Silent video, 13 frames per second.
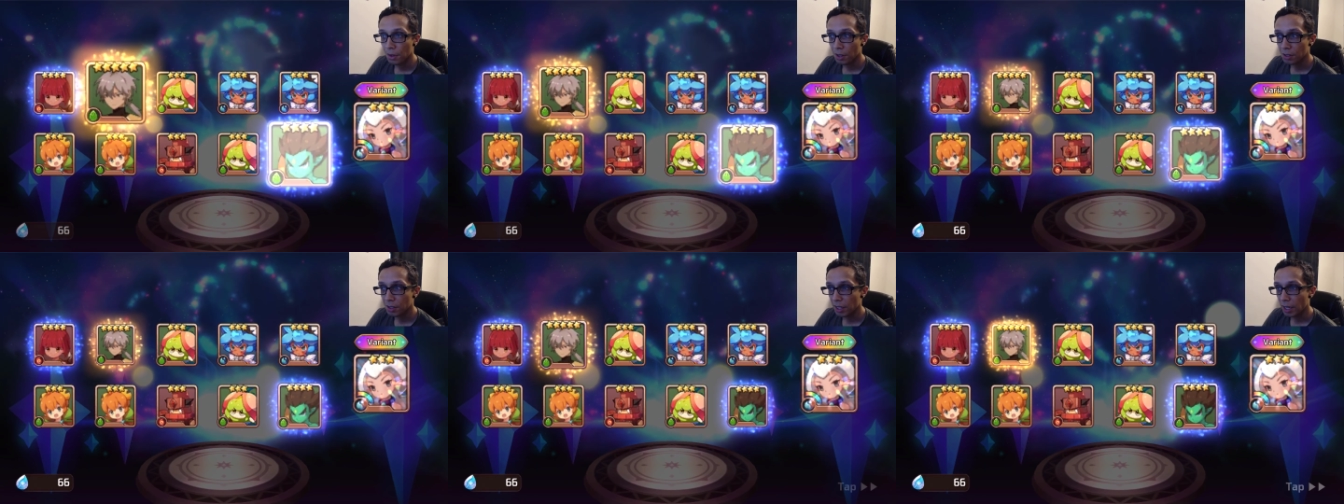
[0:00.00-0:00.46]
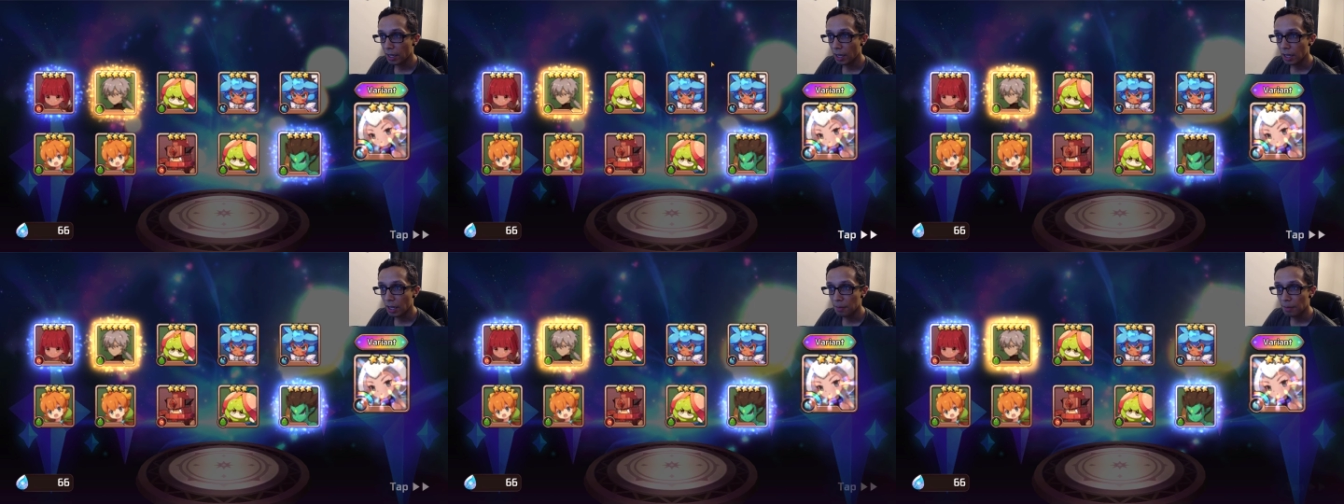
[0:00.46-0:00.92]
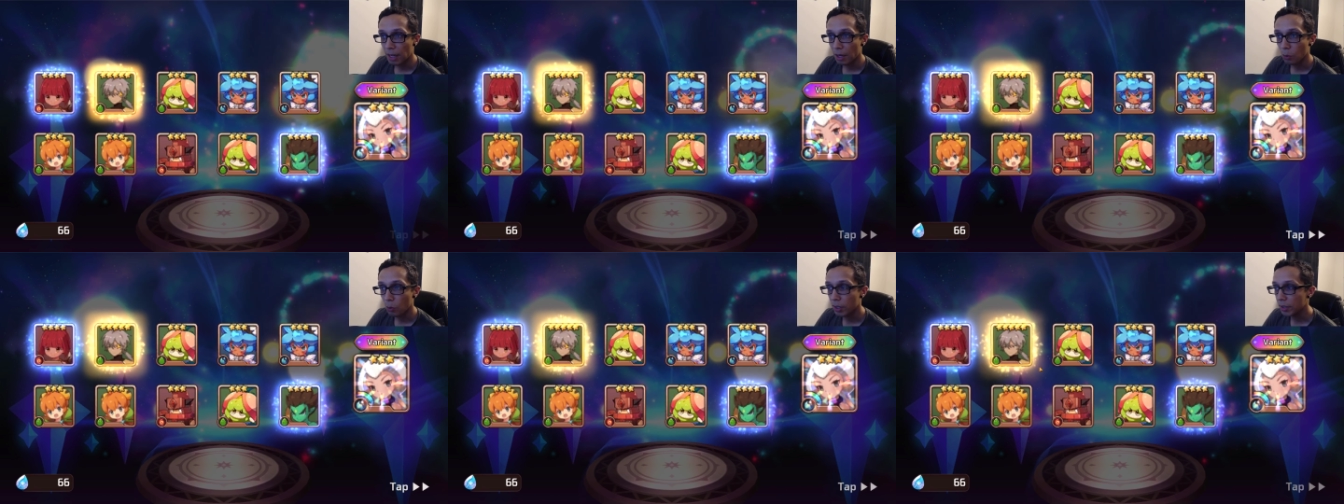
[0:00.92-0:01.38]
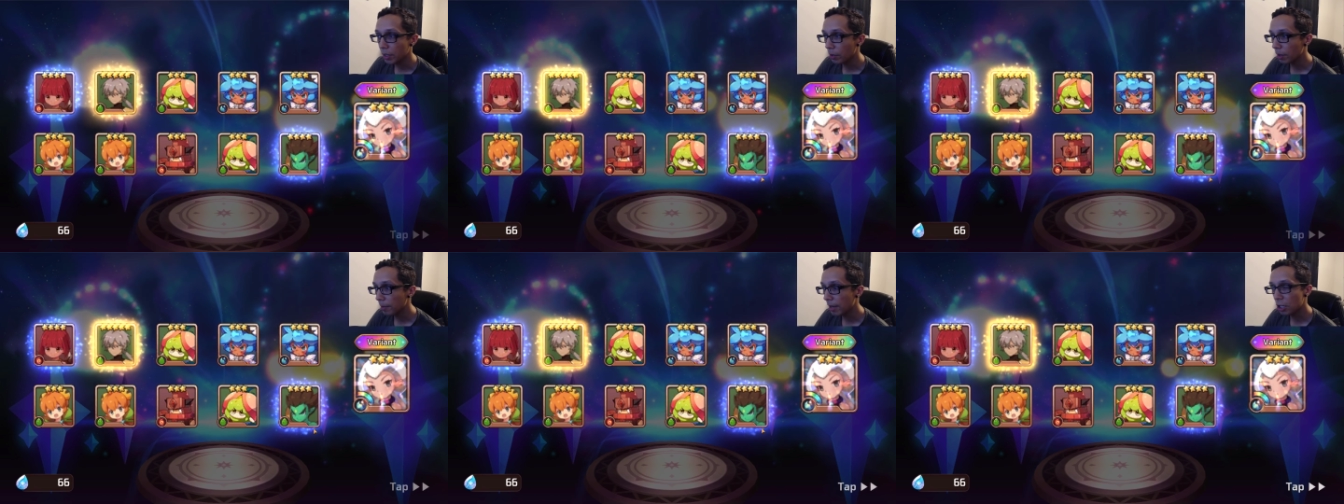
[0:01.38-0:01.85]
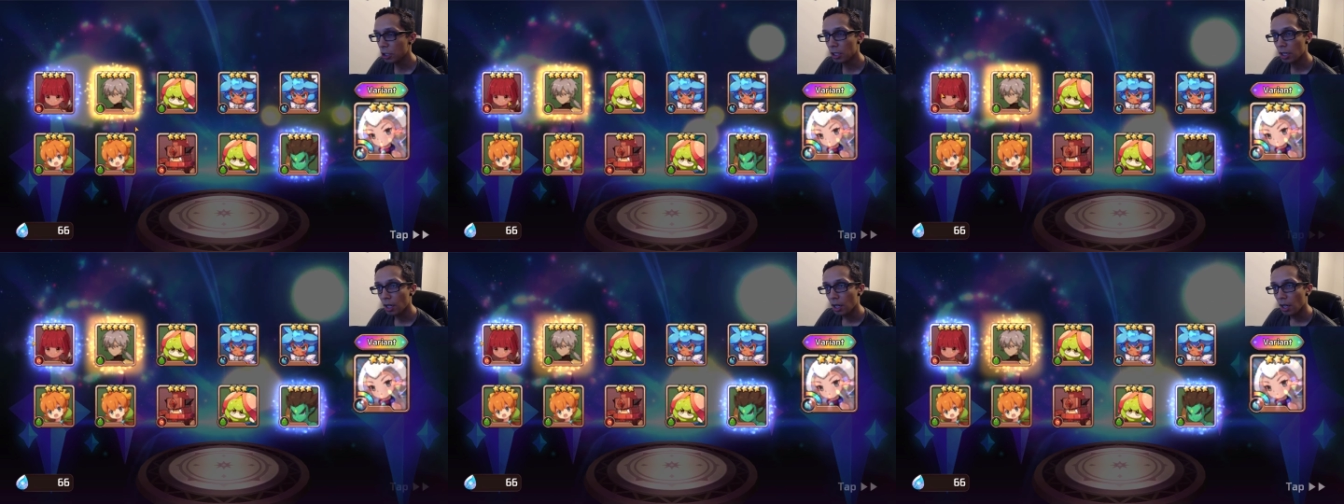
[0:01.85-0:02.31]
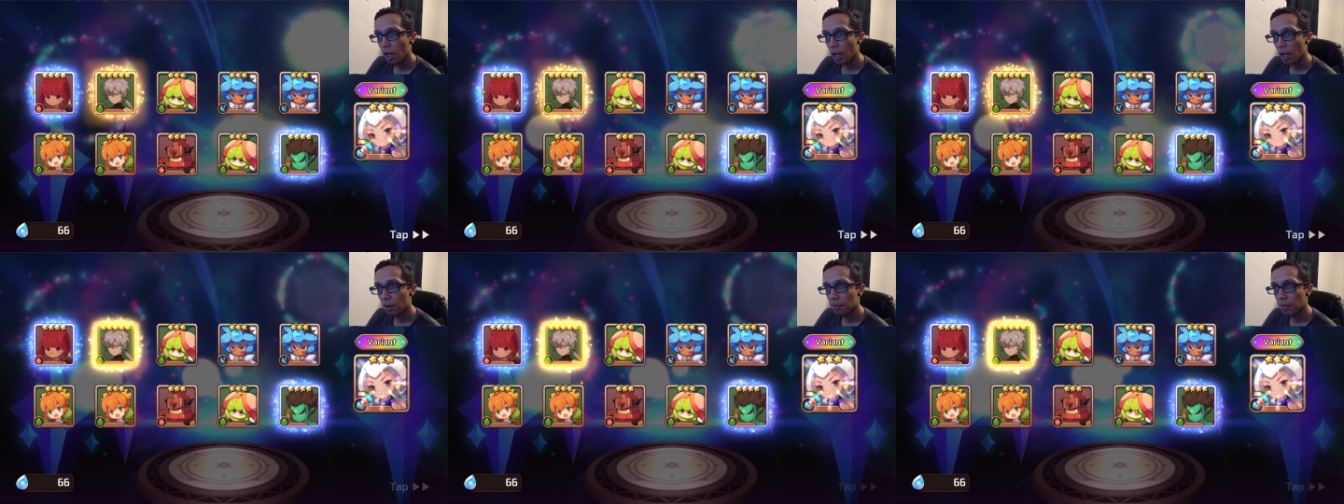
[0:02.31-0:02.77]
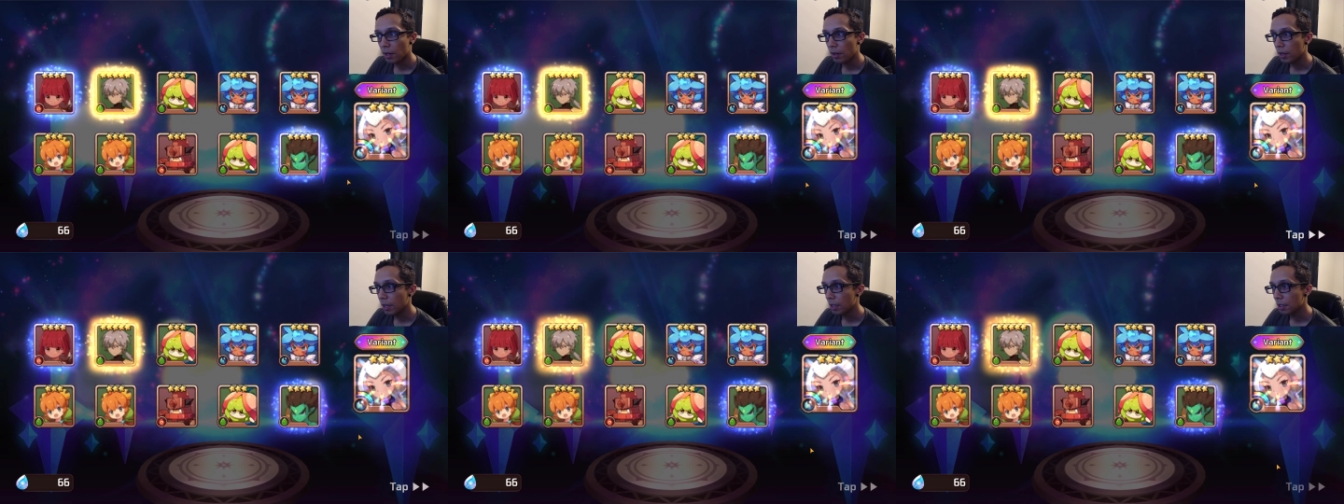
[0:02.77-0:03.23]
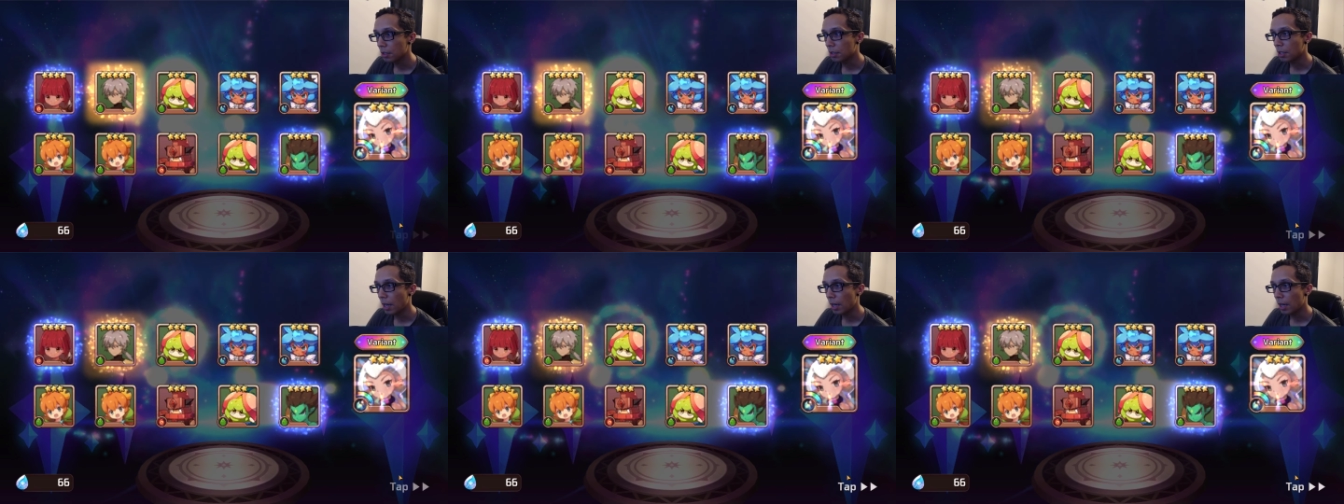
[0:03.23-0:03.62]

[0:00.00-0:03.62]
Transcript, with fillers: Looks like I got him a Wood Gilgamesh. Um, there is